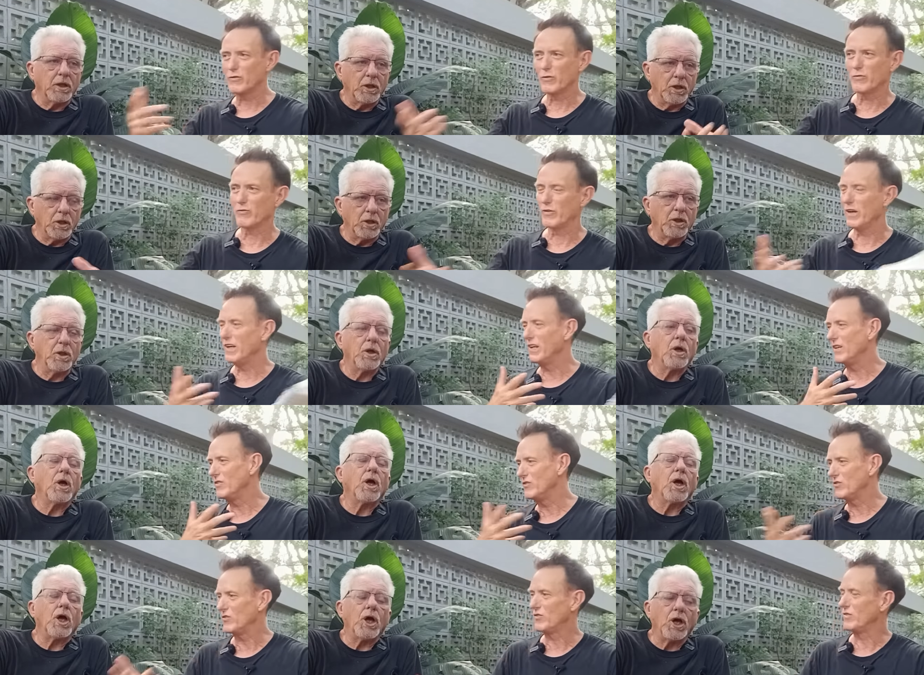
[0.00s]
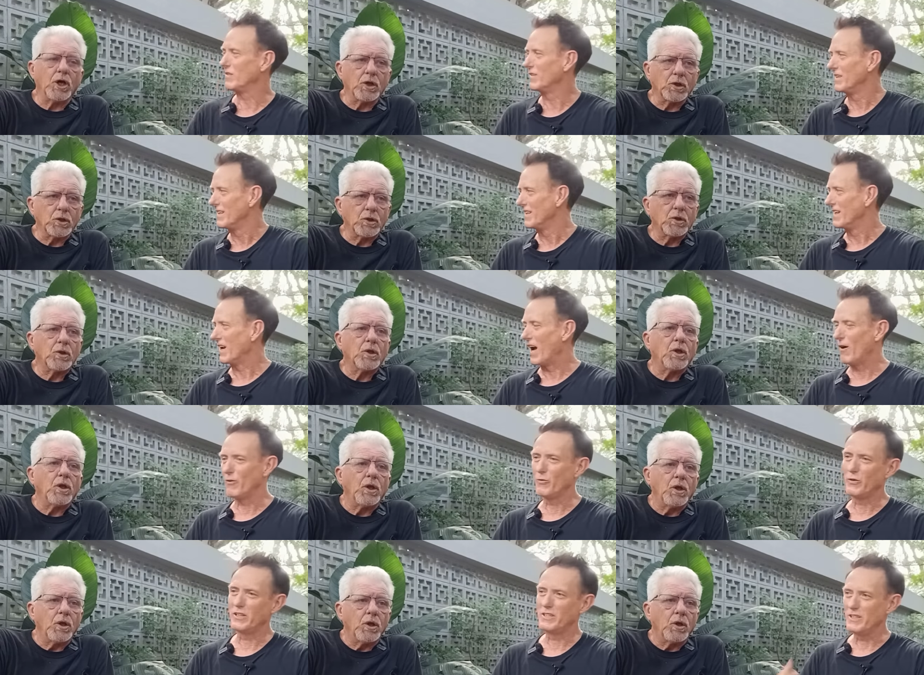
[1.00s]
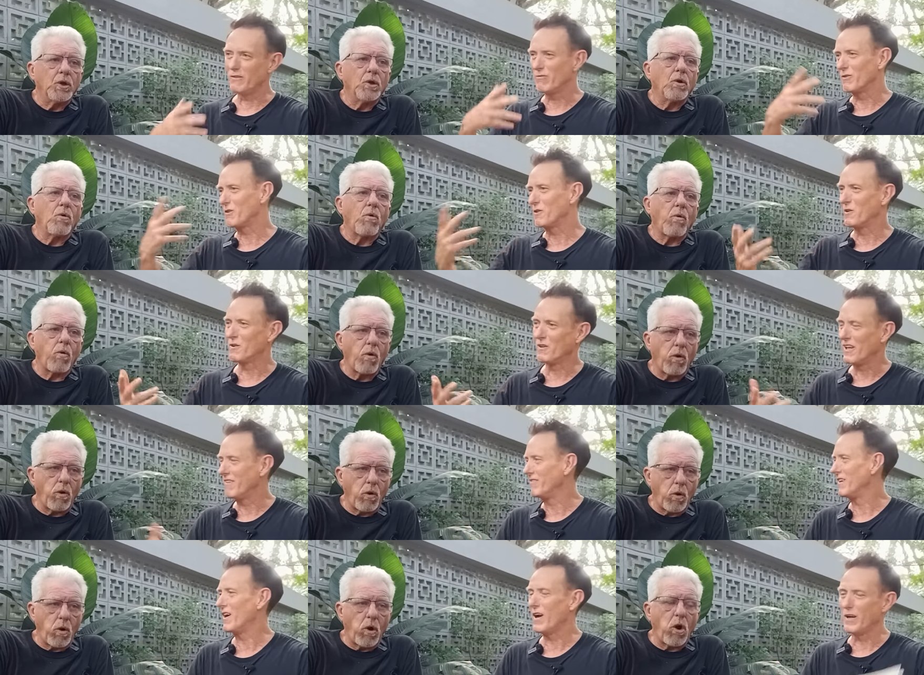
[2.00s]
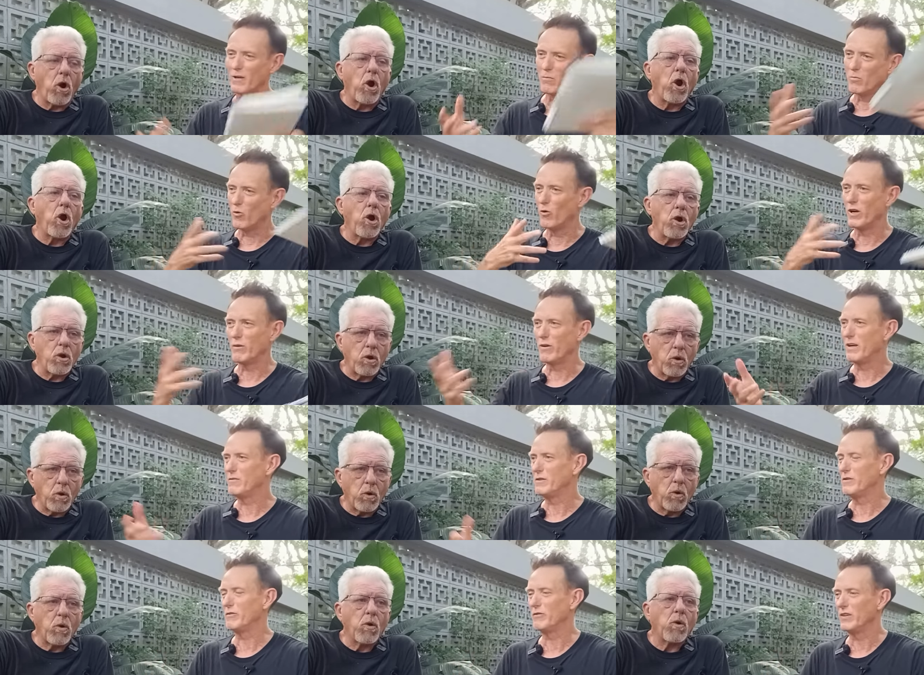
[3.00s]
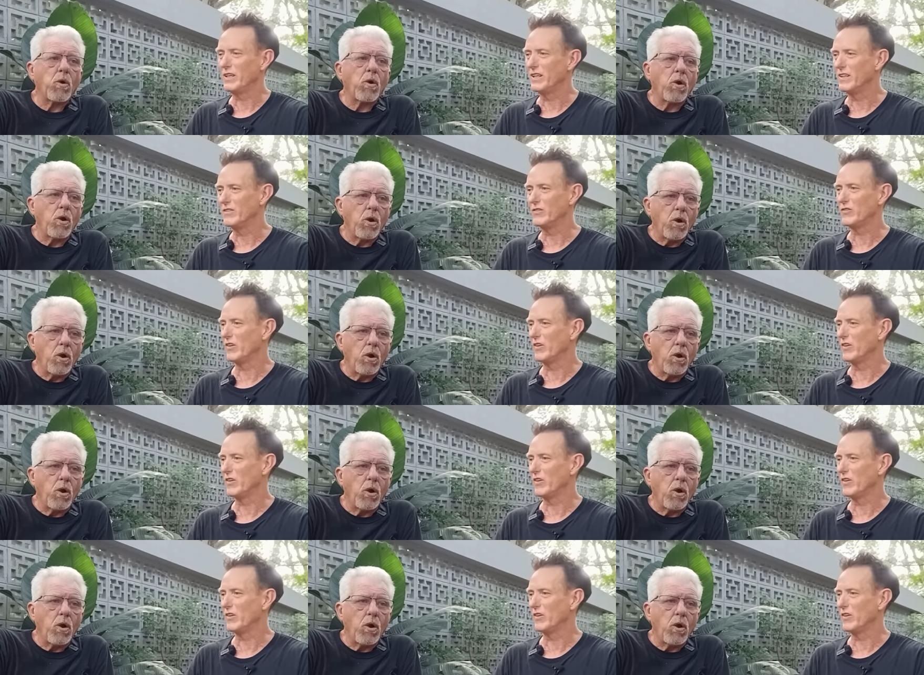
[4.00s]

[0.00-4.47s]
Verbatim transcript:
Speaker 1: for friends. Uh-huh out with a different girl every night uh-huh. or boy, whatever the thing is,